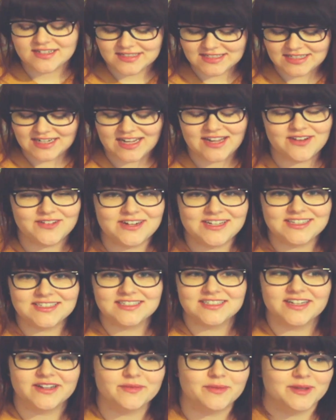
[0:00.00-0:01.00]
Today I wanted to
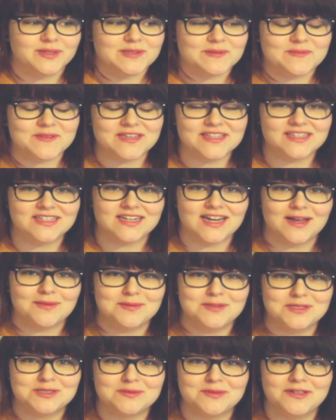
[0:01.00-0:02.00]
talk about something that
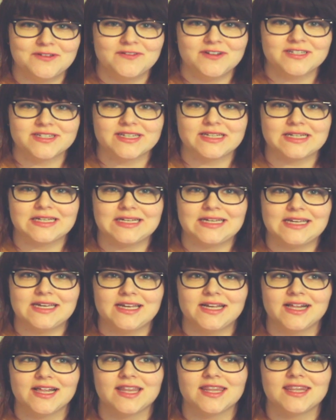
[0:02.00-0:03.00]
happened to me
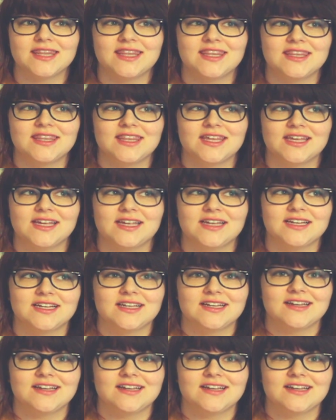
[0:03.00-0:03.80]
recently that